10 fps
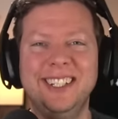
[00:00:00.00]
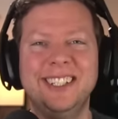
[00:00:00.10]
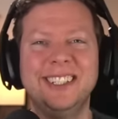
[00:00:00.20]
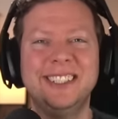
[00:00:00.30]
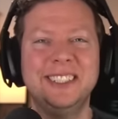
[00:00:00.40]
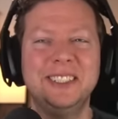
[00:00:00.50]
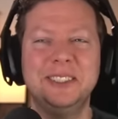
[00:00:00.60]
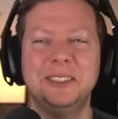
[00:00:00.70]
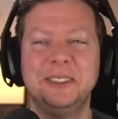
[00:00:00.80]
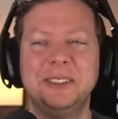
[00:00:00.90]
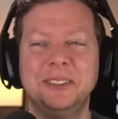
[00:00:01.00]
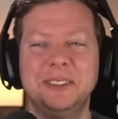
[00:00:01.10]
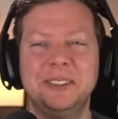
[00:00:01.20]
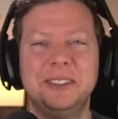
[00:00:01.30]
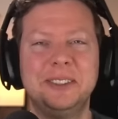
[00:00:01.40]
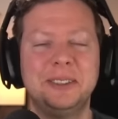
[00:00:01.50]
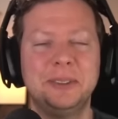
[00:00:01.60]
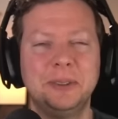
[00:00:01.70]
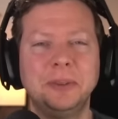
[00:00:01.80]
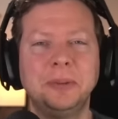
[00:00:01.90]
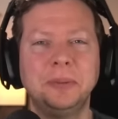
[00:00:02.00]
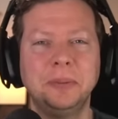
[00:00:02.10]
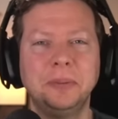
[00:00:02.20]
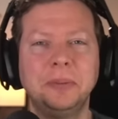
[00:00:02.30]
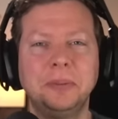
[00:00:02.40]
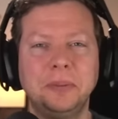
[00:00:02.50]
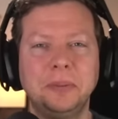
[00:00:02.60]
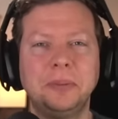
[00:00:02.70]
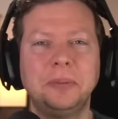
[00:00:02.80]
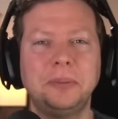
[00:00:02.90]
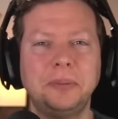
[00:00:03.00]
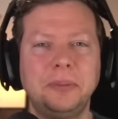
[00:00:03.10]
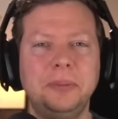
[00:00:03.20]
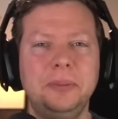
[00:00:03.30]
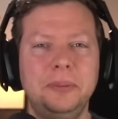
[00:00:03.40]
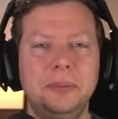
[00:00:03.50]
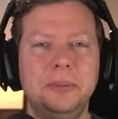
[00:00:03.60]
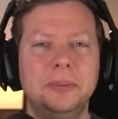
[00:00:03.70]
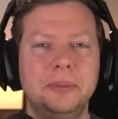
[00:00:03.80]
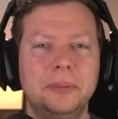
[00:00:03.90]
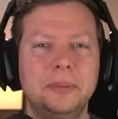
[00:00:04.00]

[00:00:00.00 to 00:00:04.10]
This person isn't speaking.